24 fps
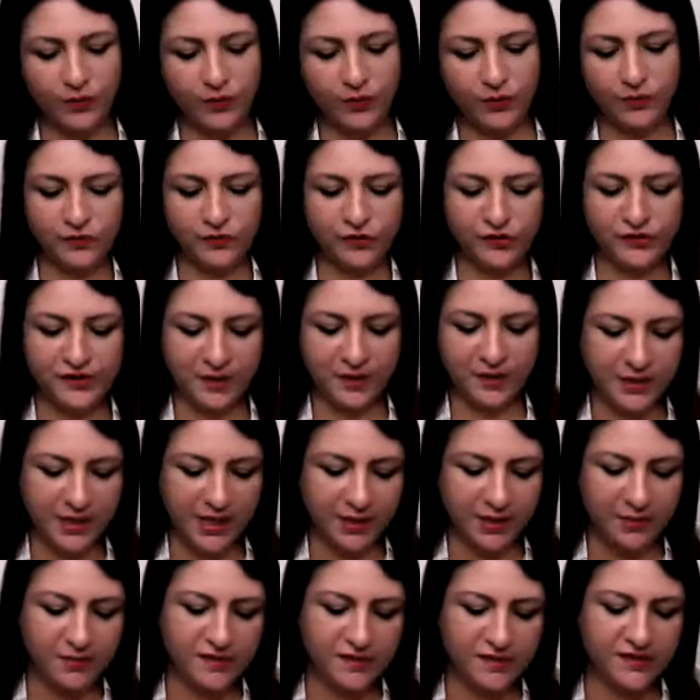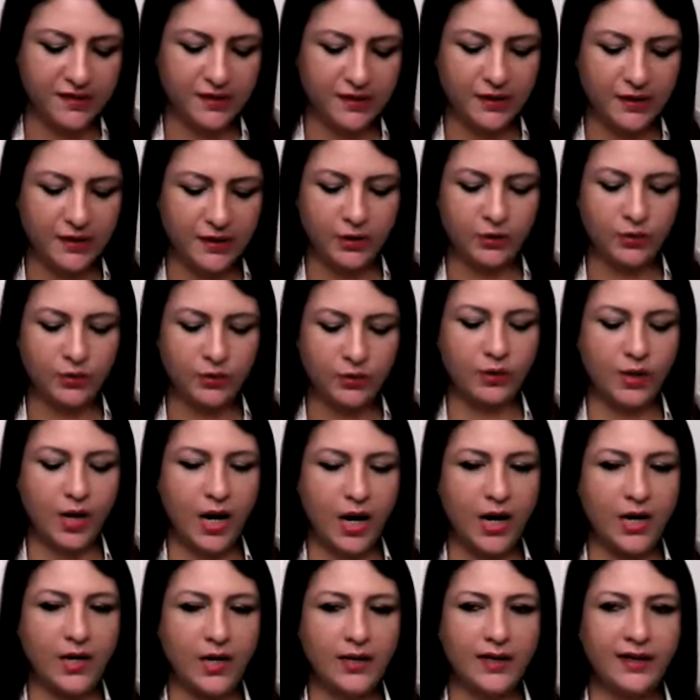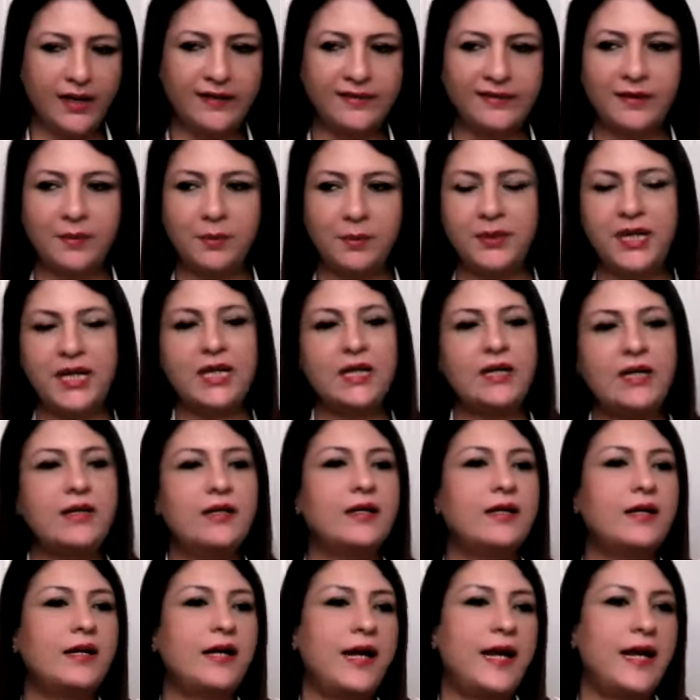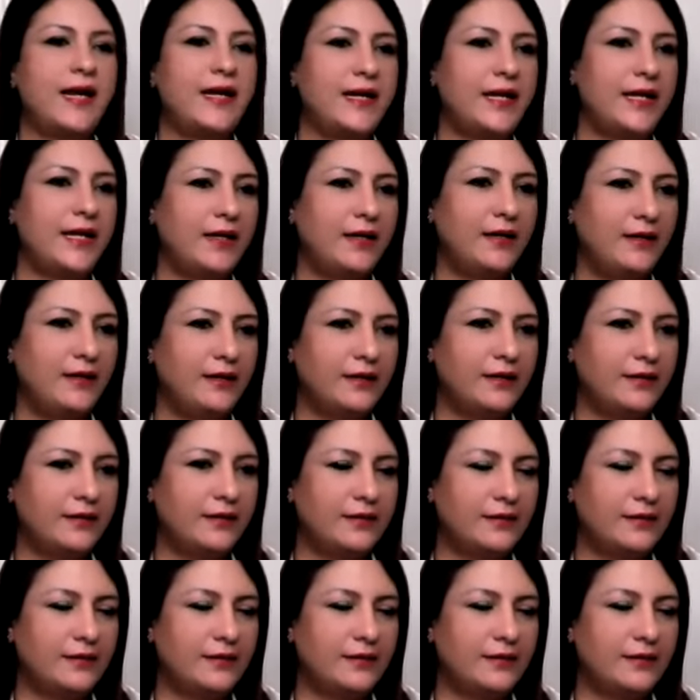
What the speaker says: So sometimes you are accepting creating,